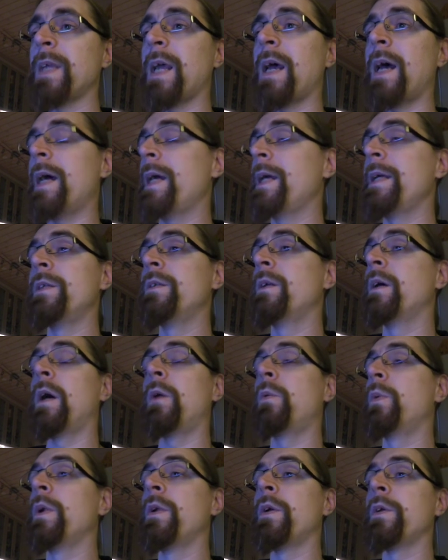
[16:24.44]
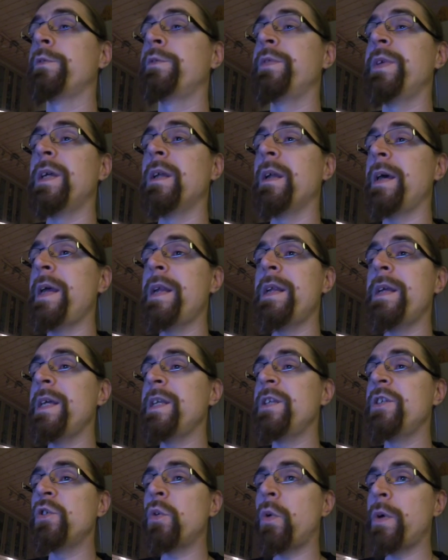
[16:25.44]
I will not feel any
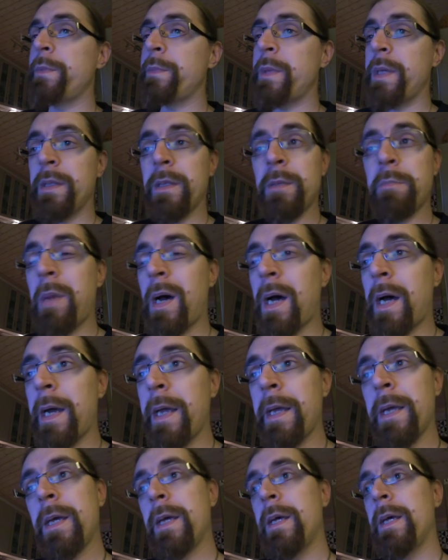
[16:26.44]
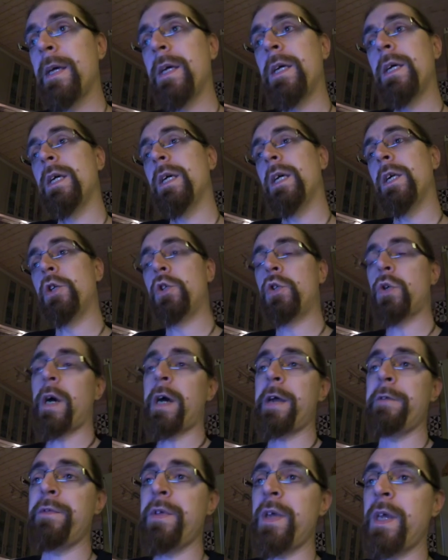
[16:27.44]
enjoyment by
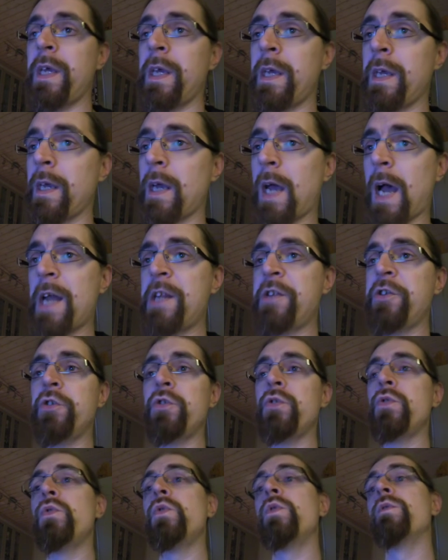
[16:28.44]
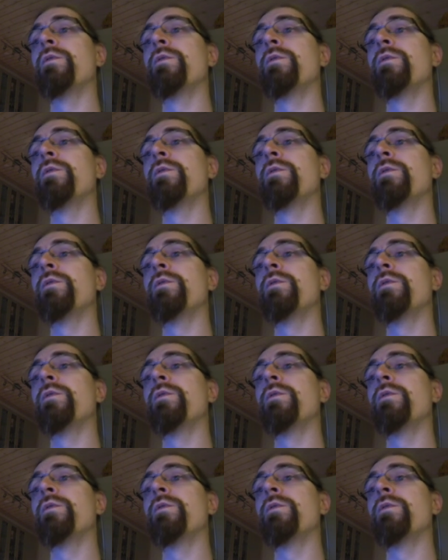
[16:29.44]
driving a new